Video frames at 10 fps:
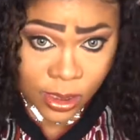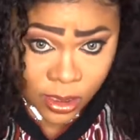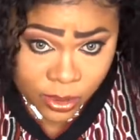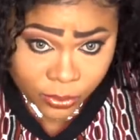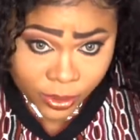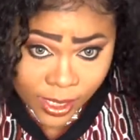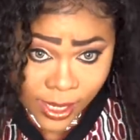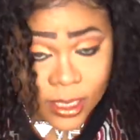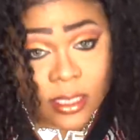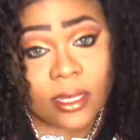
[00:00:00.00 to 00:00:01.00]
So
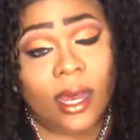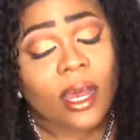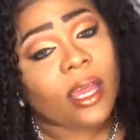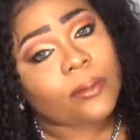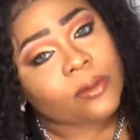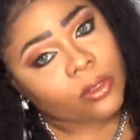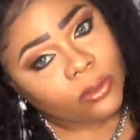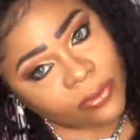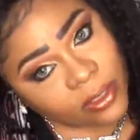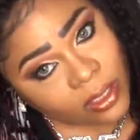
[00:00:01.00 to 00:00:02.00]
yes, I am so
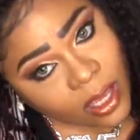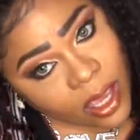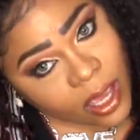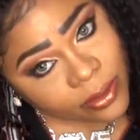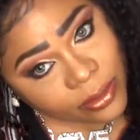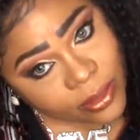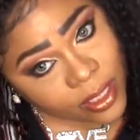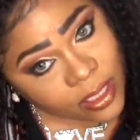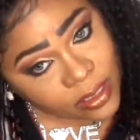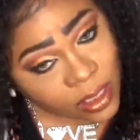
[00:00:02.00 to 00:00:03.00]
feeling
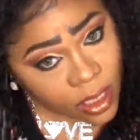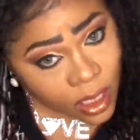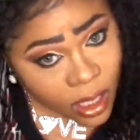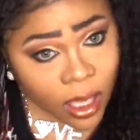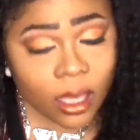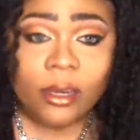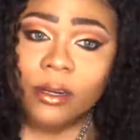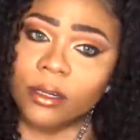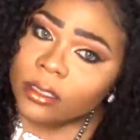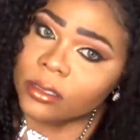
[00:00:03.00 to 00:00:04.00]
this
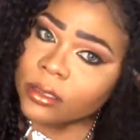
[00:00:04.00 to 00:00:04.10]
hair.